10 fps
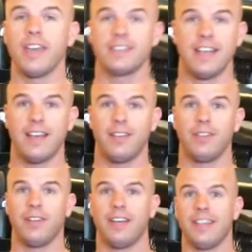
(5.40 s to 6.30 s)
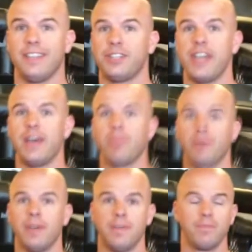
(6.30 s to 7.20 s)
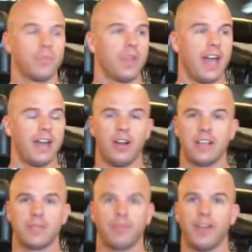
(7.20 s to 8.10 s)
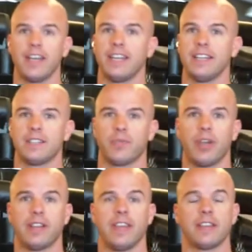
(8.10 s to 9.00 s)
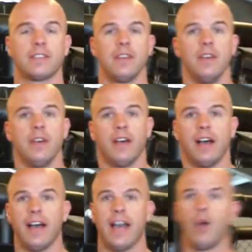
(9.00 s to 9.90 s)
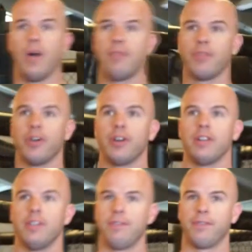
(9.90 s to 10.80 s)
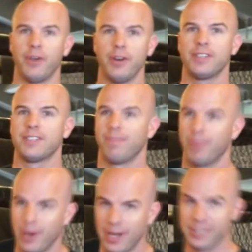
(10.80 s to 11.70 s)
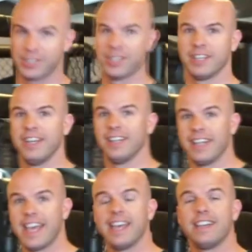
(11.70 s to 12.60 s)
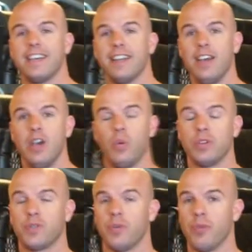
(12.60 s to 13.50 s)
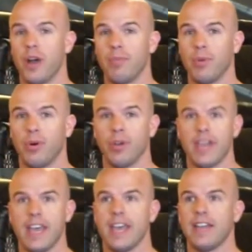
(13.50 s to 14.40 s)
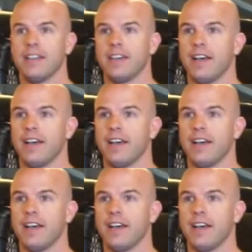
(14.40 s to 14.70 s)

is now the champ. Had an awesome fight. He did some great things. However, the first punch that landed was from Rumble, and